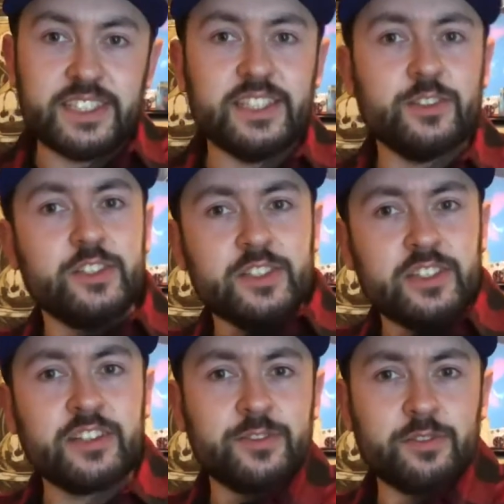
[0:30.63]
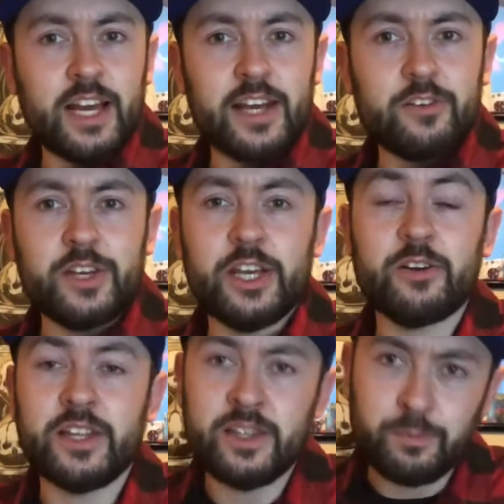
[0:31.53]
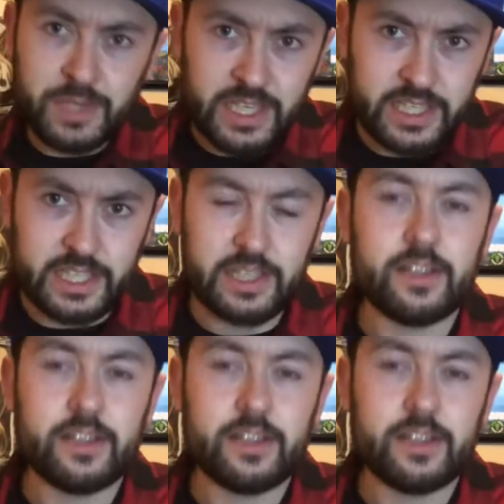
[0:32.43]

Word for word: These, This flannel here and the beanie.